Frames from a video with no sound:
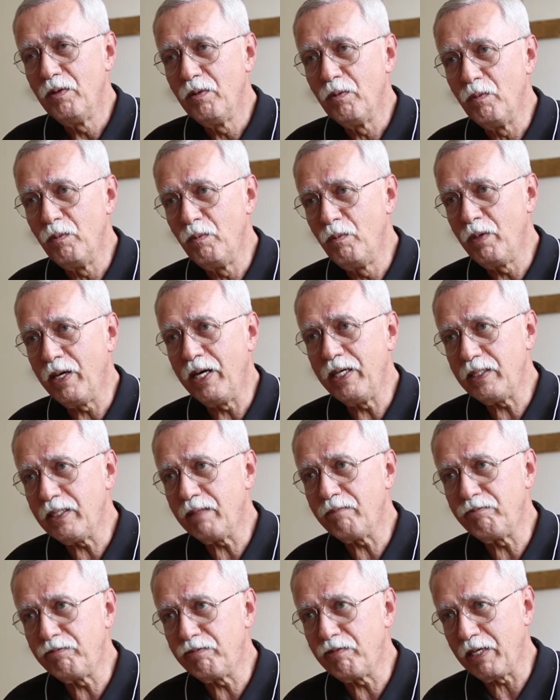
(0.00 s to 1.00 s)
right
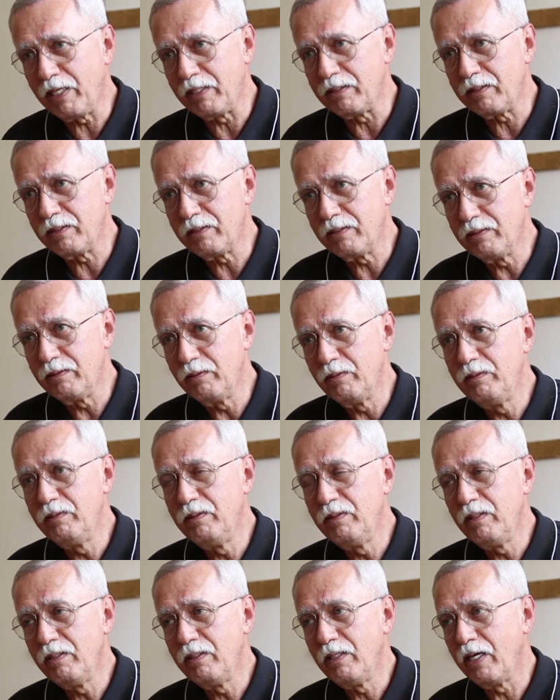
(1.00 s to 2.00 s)
up front,
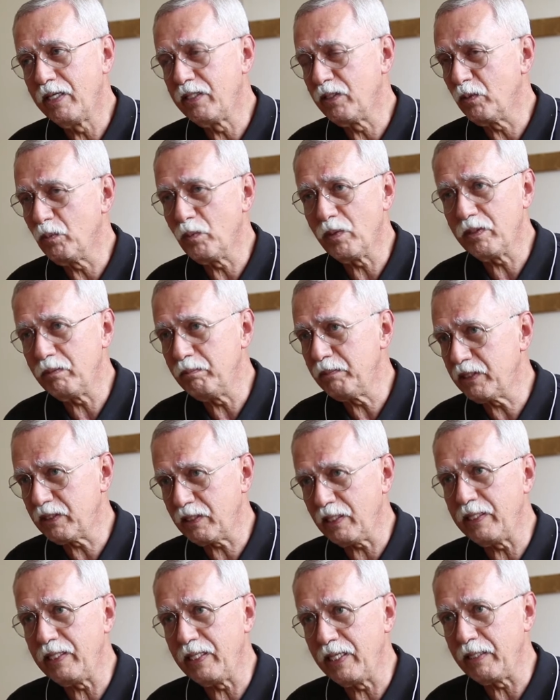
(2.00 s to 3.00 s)
I don't want to
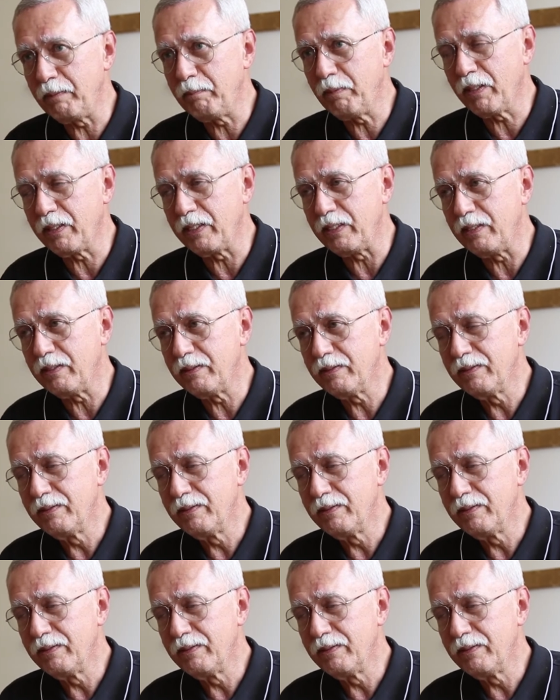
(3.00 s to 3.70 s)
mislead anybody,